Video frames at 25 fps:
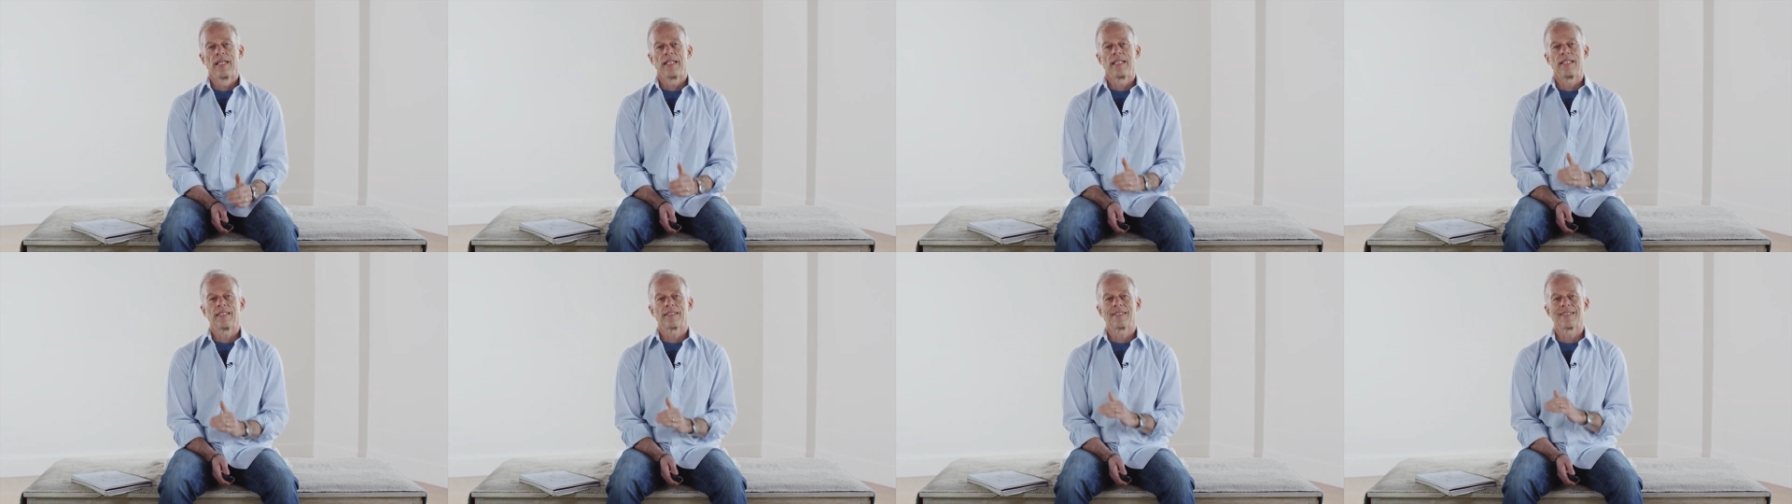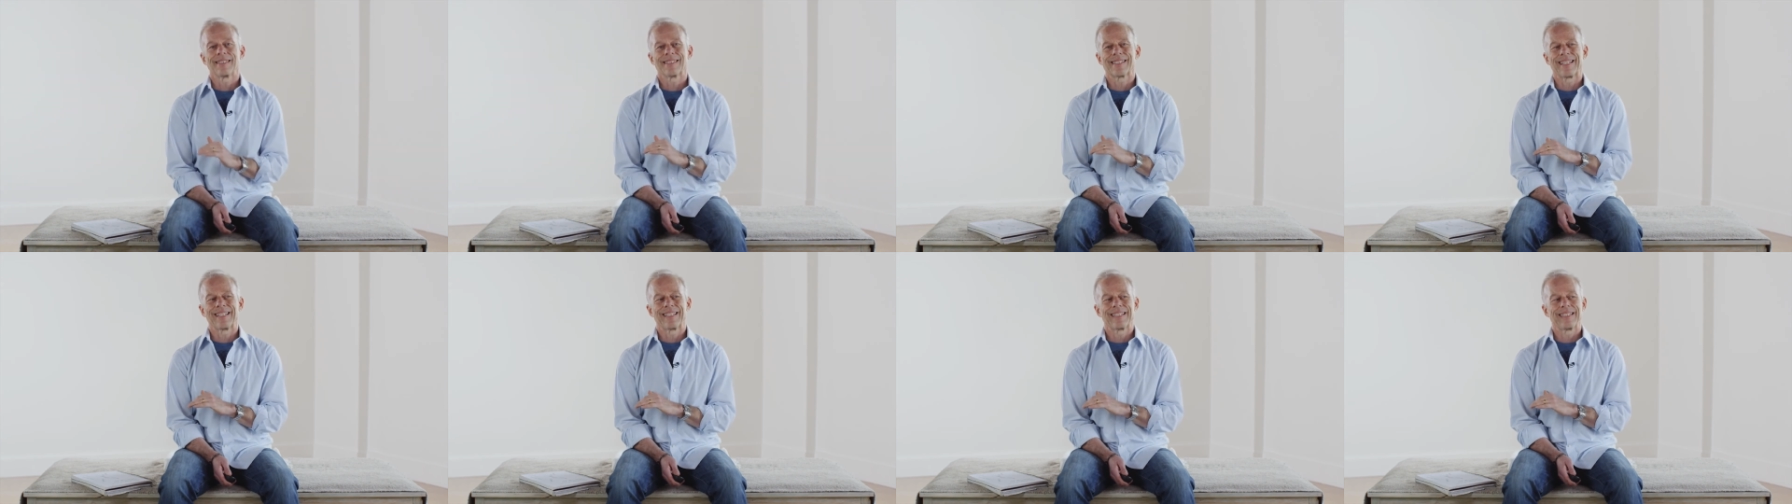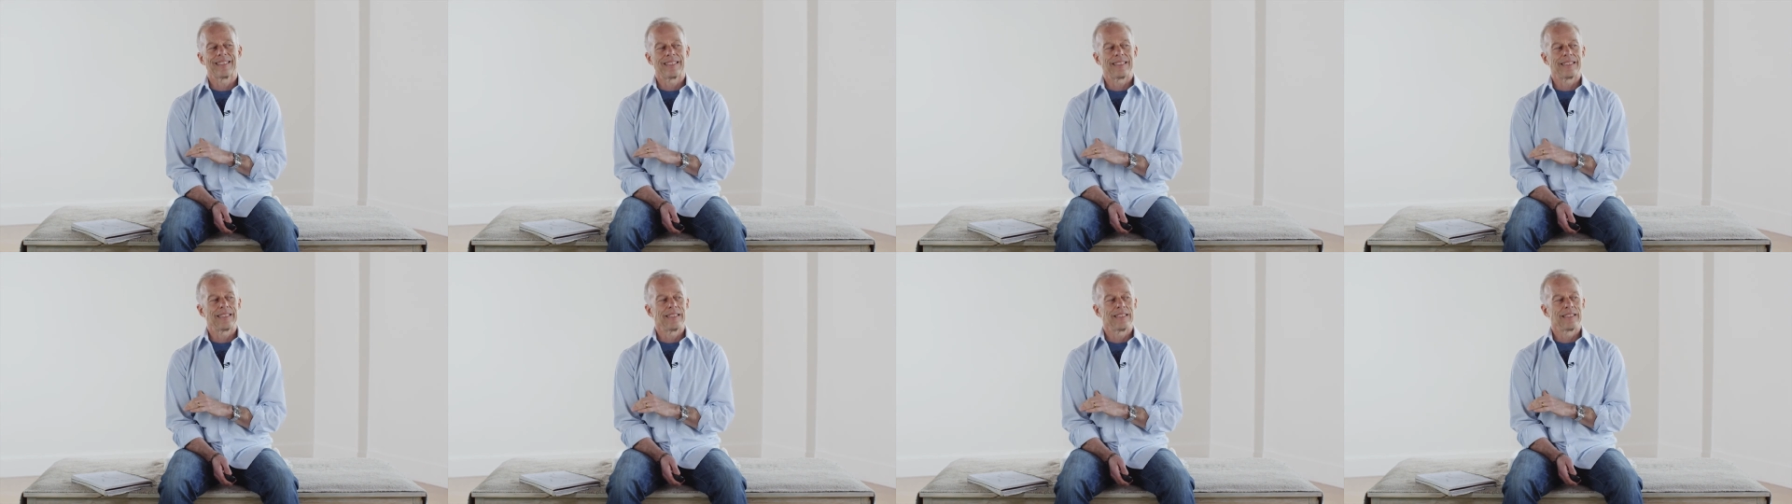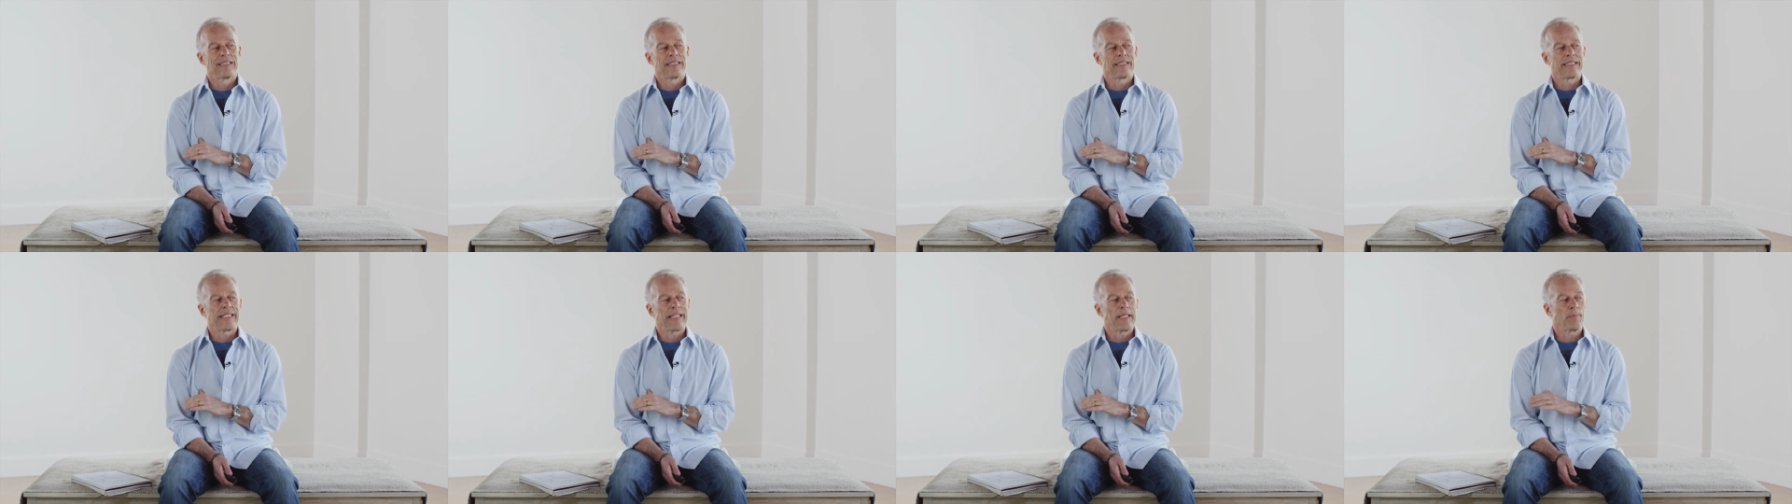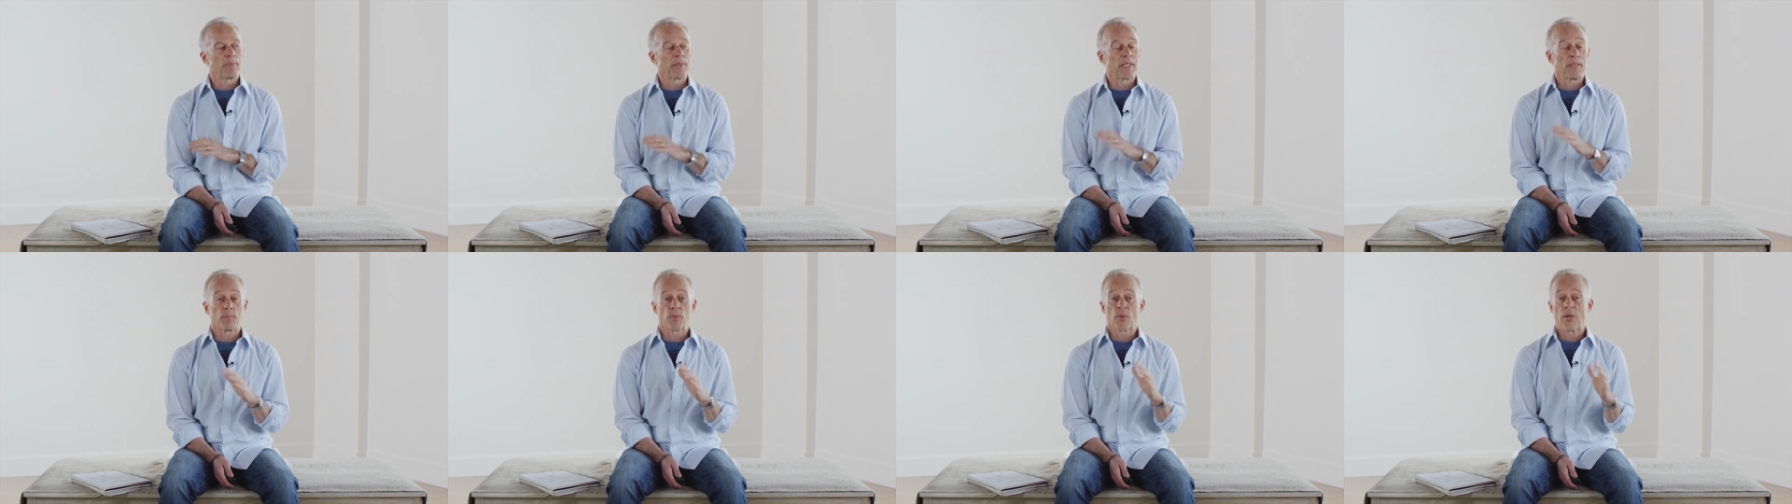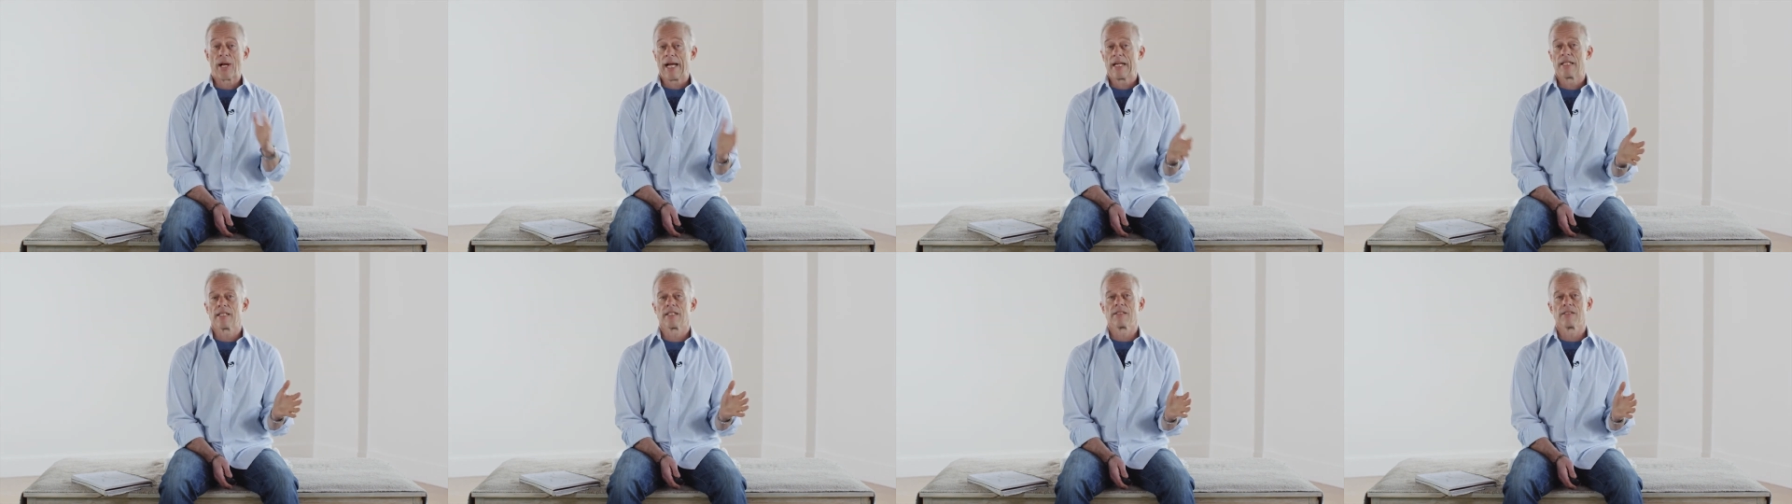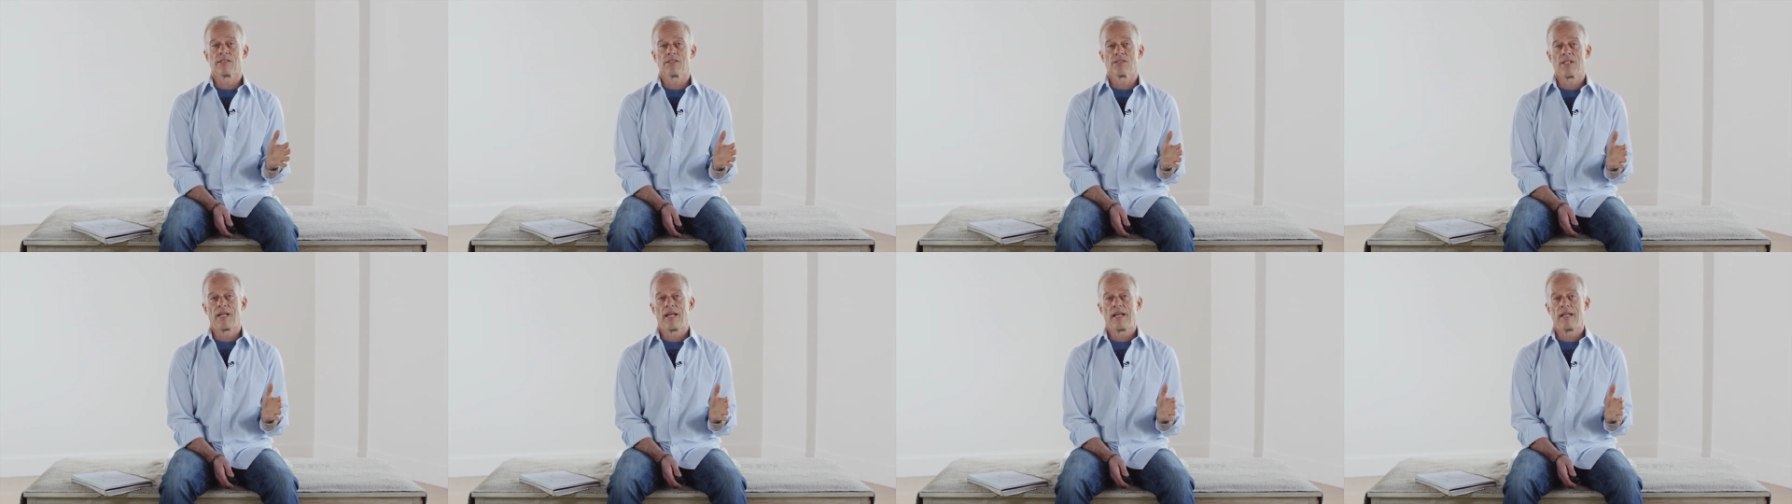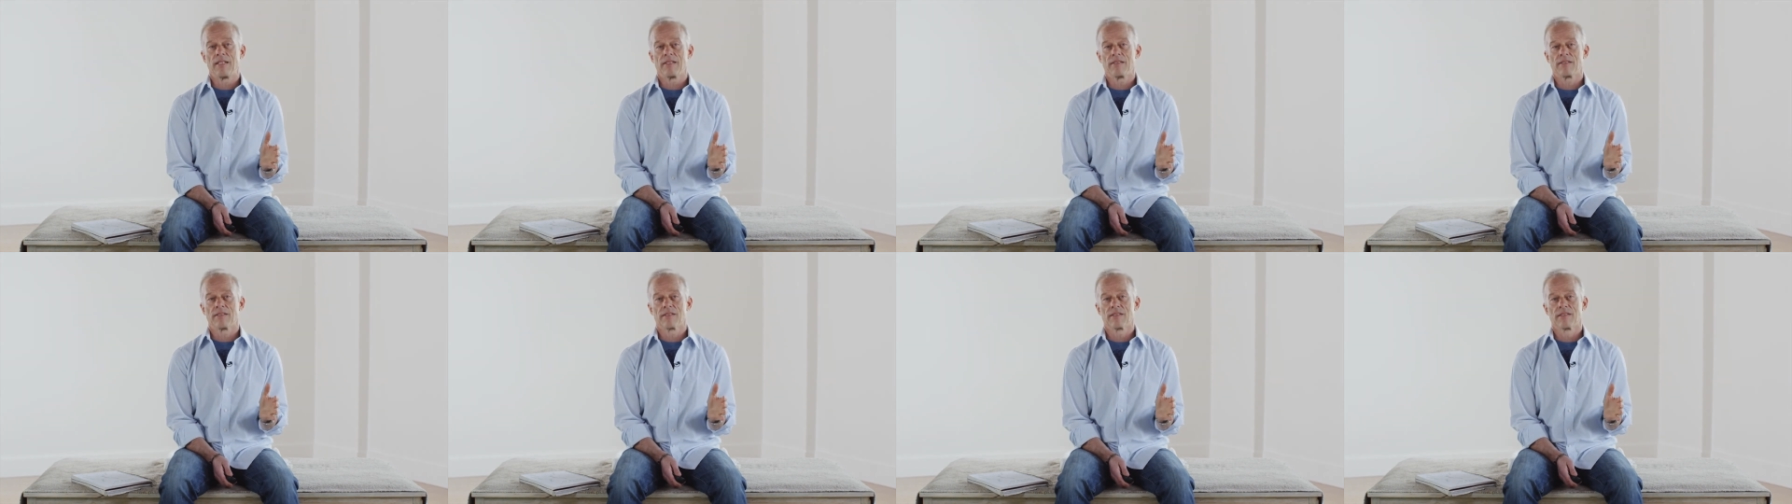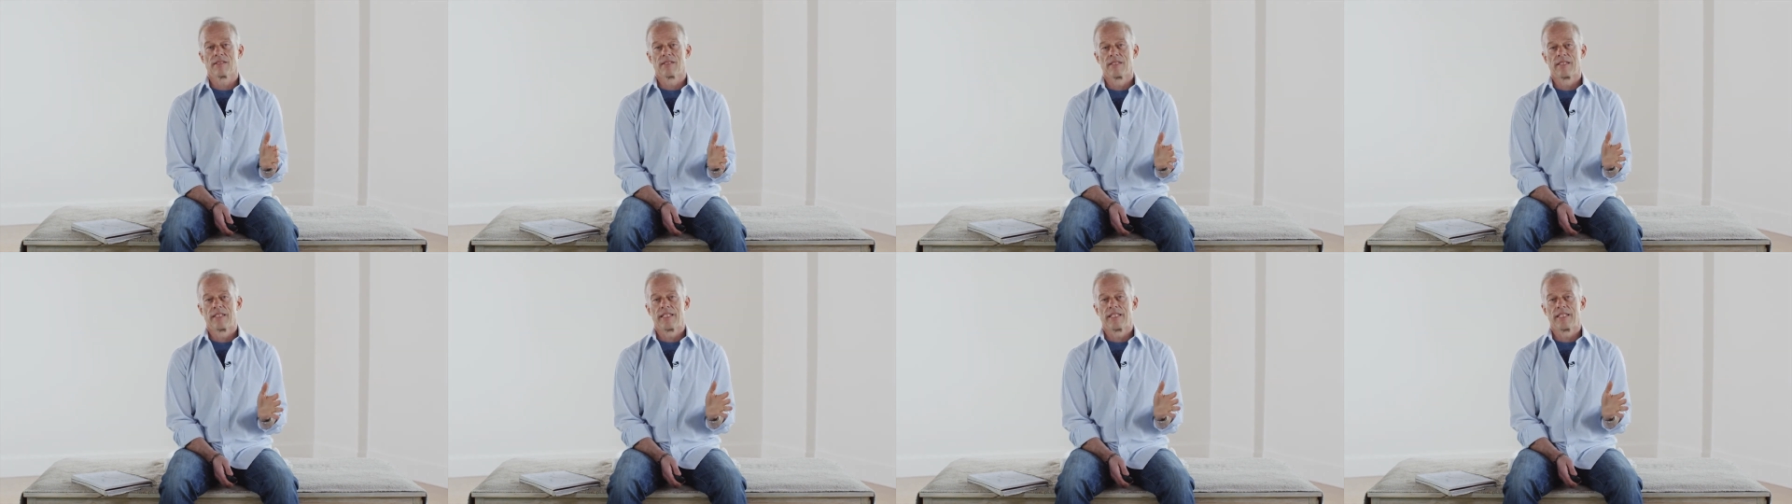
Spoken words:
this is a deeply practical science